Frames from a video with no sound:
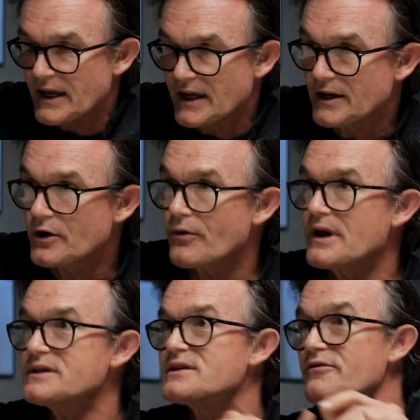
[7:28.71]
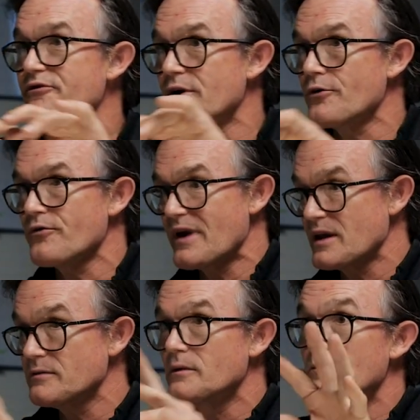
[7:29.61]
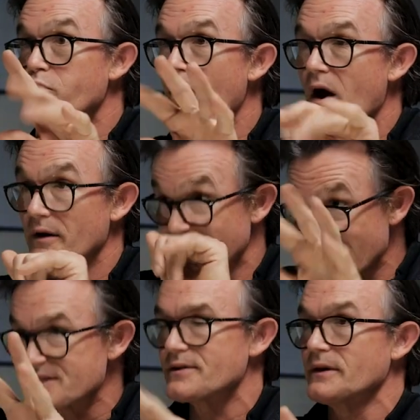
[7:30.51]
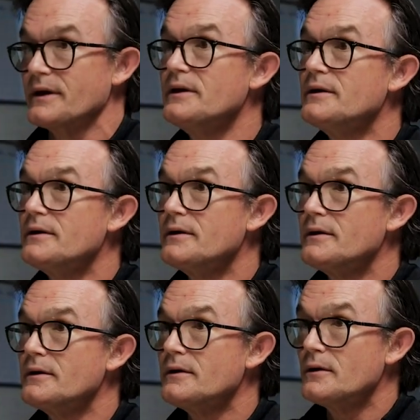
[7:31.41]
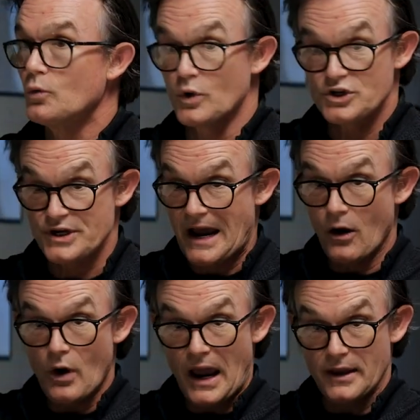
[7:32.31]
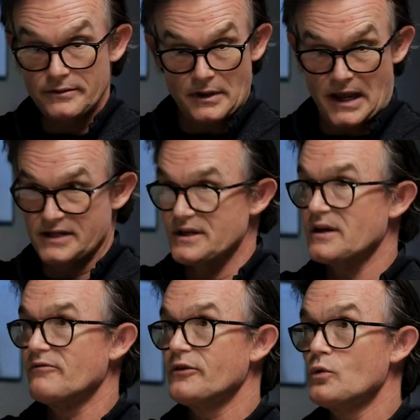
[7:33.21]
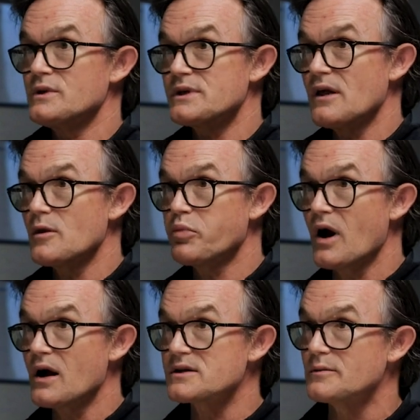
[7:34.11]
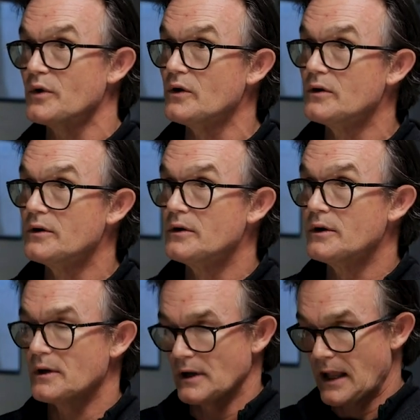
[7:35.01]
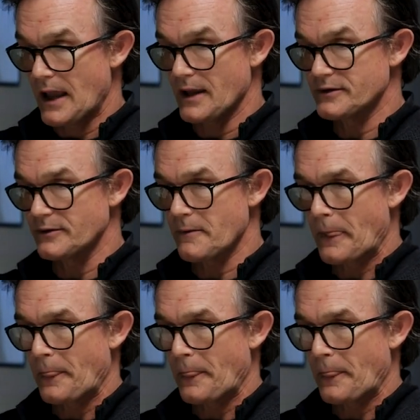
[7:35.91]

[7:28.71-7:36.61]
integrates the figure of eight distally, which now has influence on the proximal. And